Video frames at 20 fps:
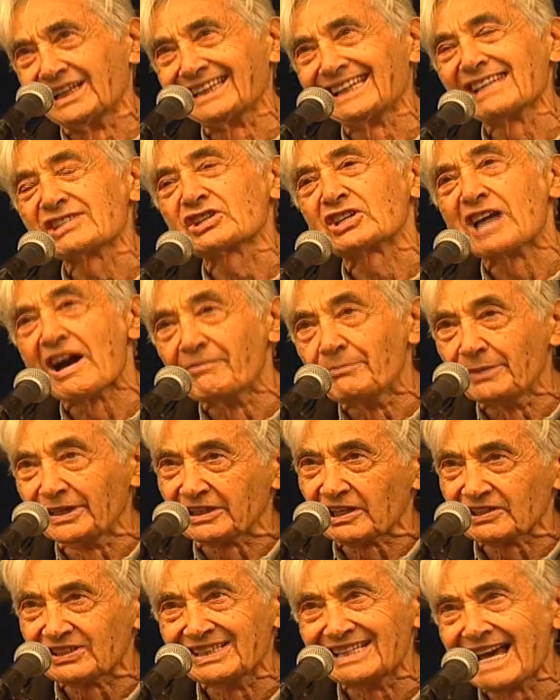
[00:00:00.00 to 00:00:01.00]
that this government
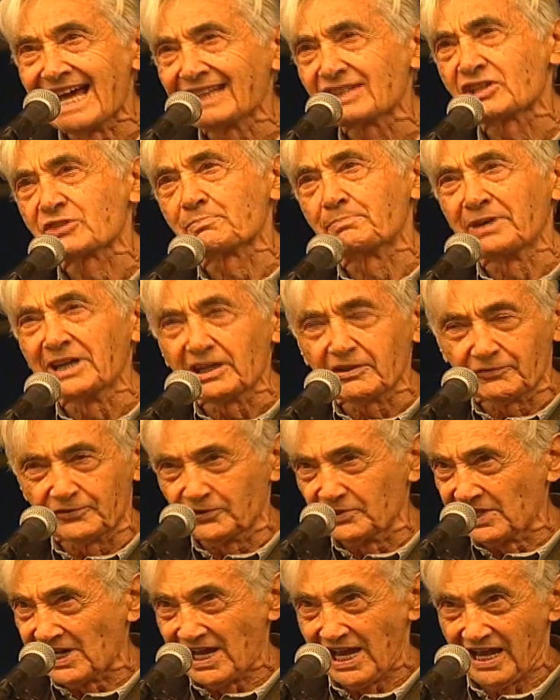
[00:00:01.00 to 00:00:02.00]
does not speak
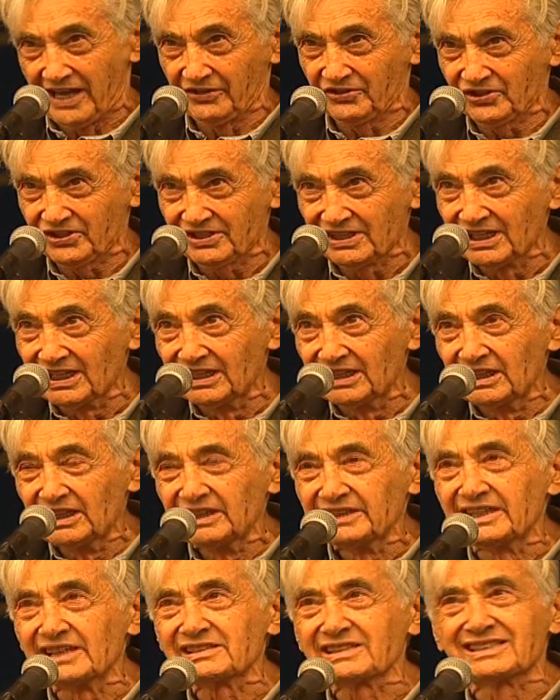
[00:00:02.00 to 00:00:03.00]
for us.
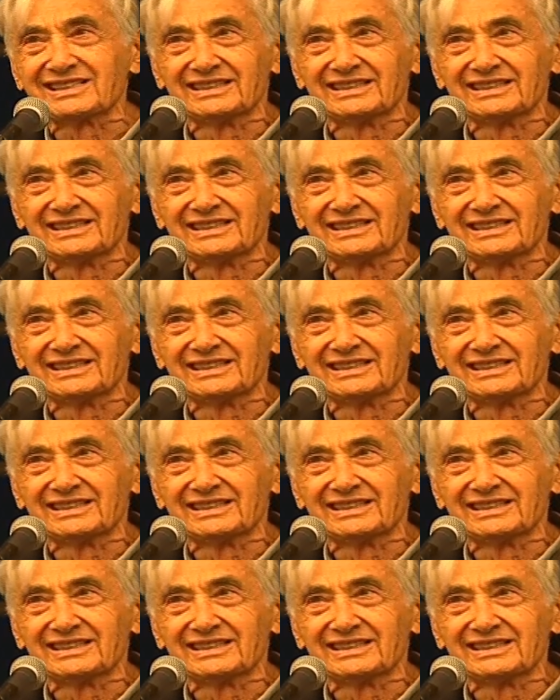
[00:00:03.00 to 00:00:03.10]
The